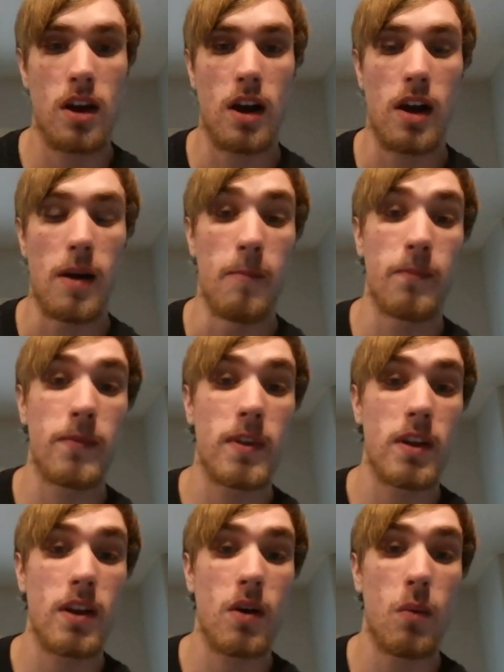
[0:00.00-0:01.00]
um,
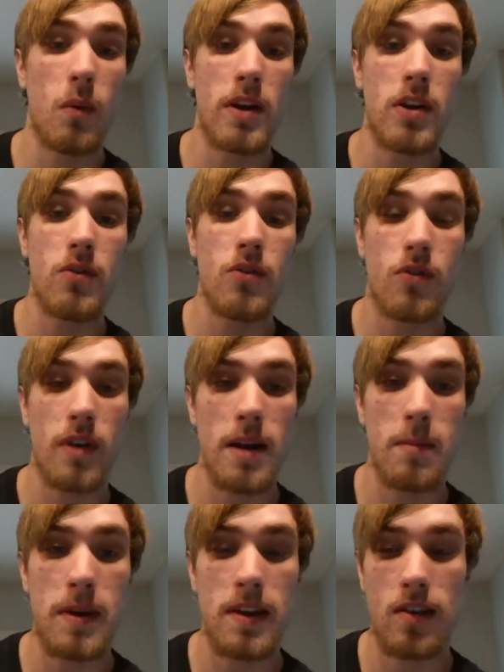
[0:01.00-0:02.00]
when you
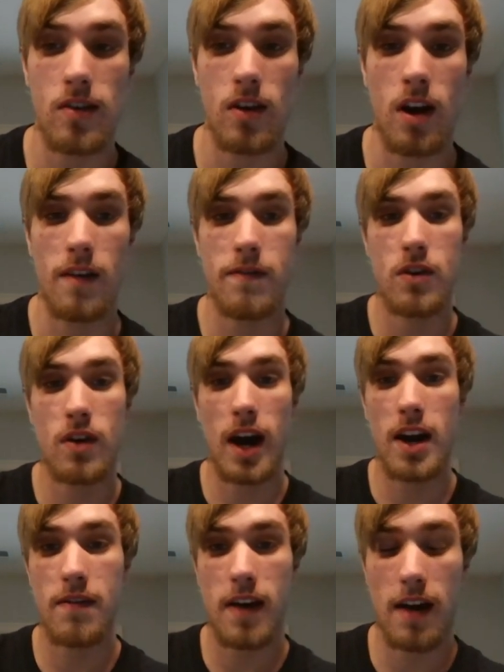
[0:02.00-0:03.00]
trade pieces off, you
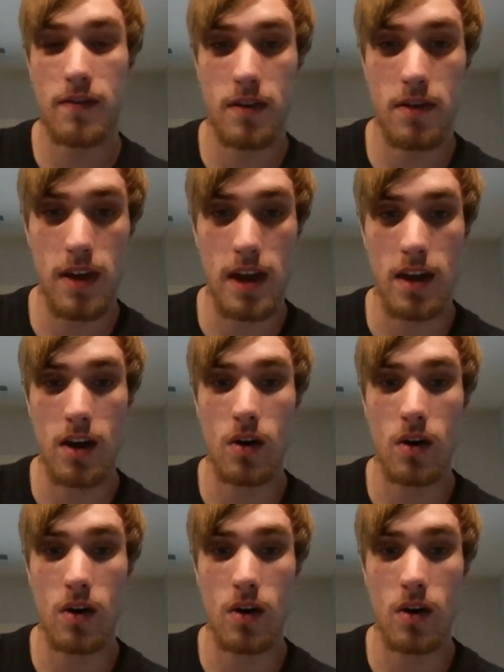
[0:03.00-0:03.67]
kind of have to think,